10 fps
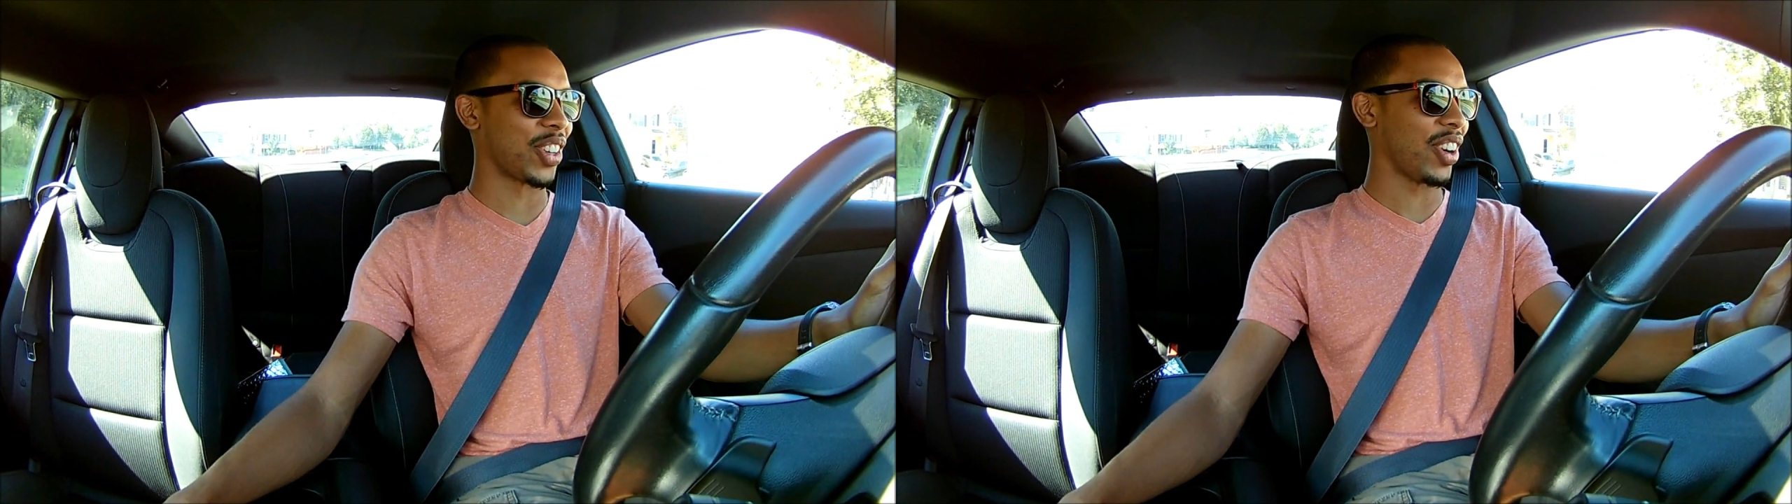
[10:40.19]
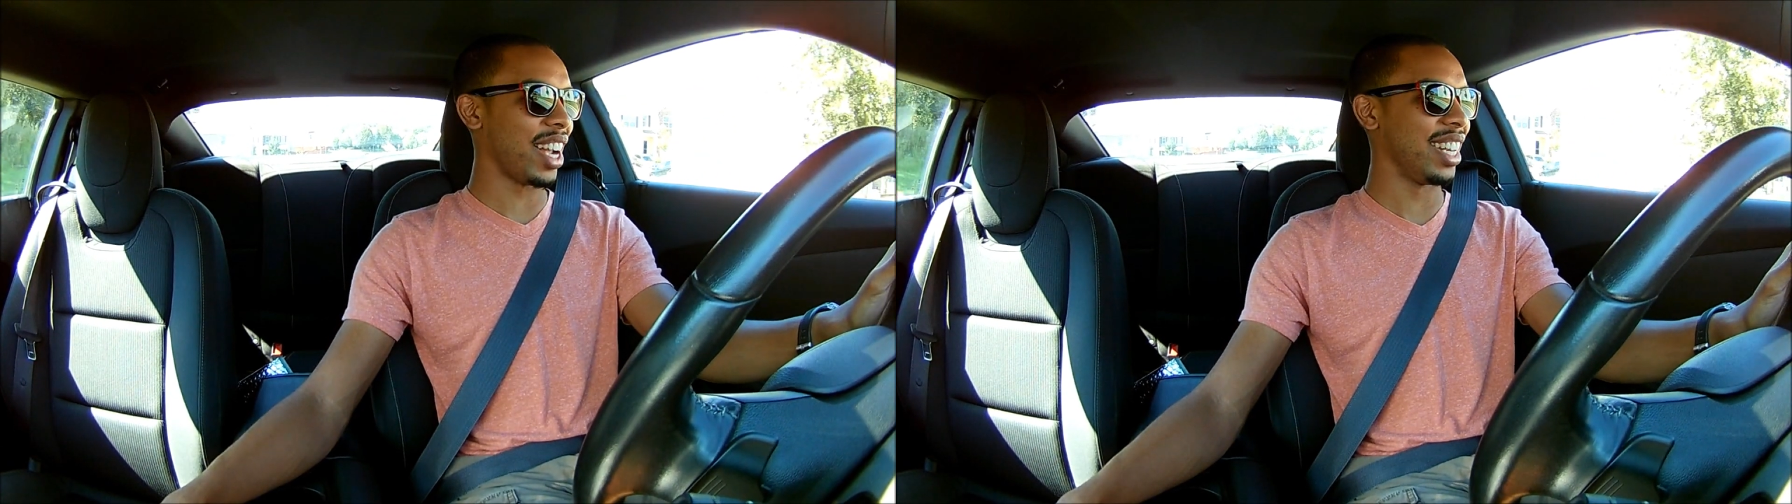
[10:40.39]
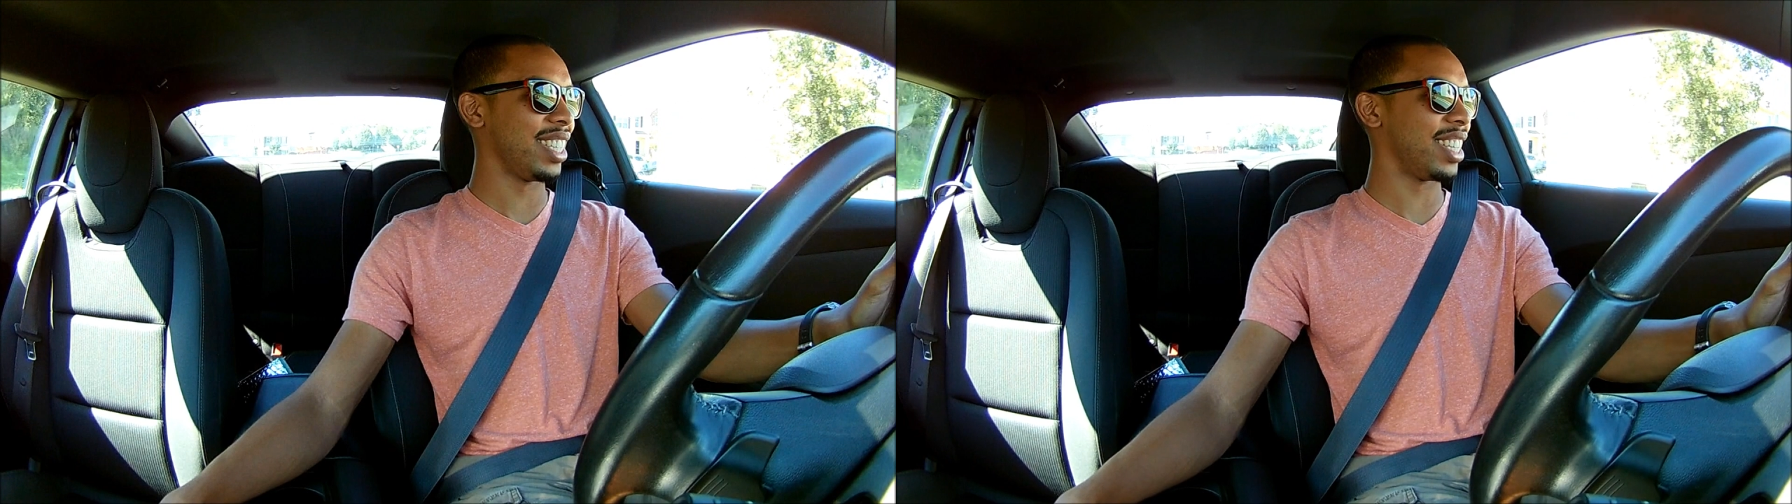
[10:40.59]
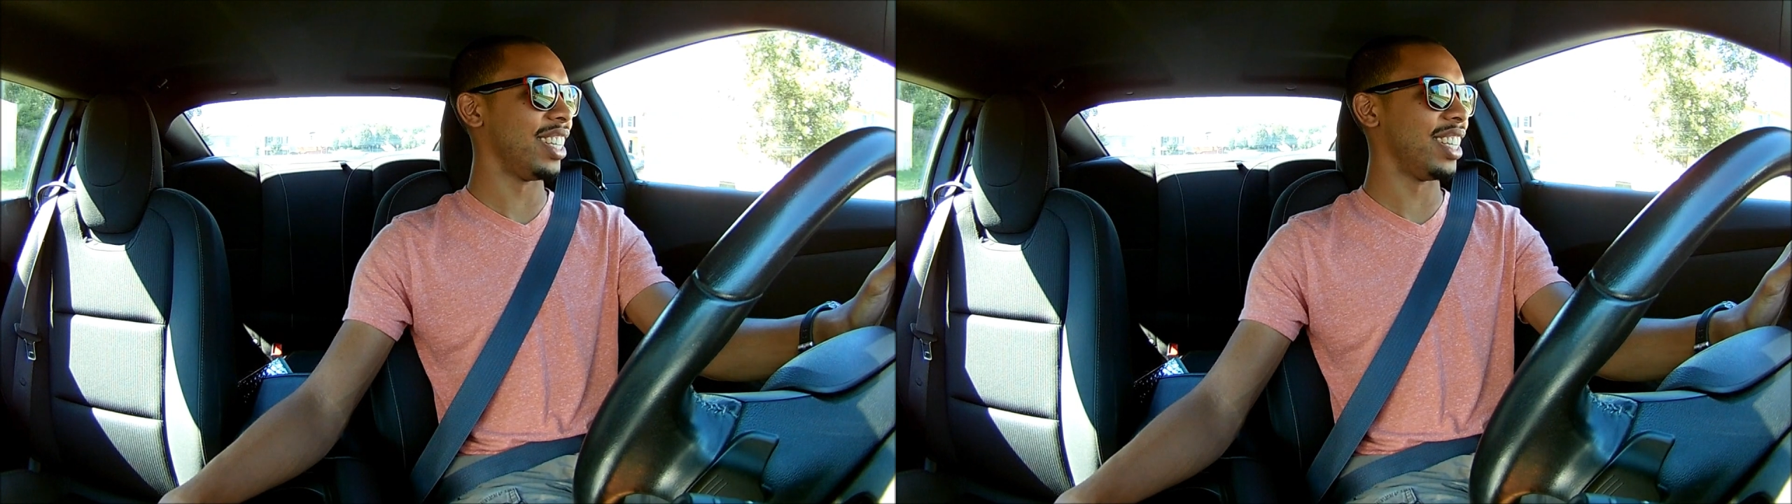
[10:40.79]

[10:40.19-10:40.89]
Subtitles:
crazy.